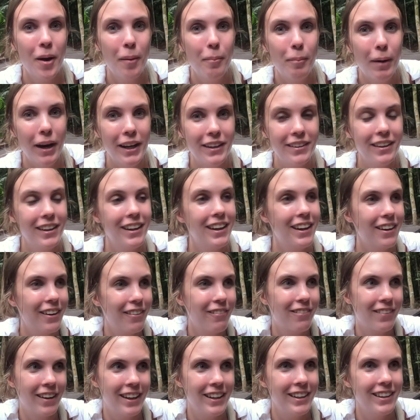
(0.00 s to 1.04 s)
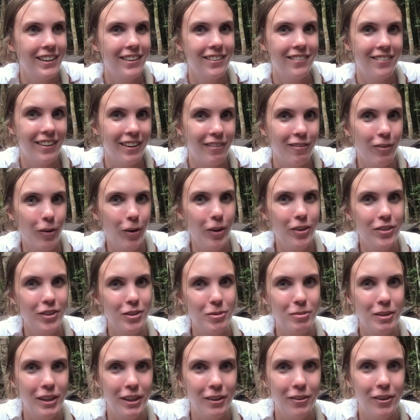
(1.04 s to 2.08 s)
but raining in the rainforest is
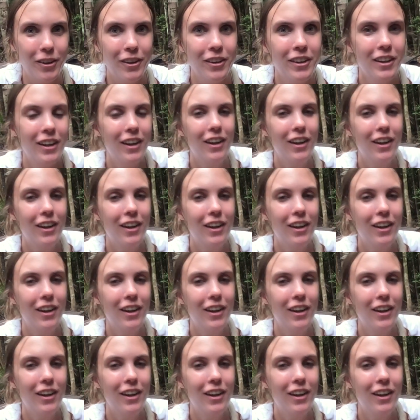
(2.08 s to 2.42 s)
pretty cool.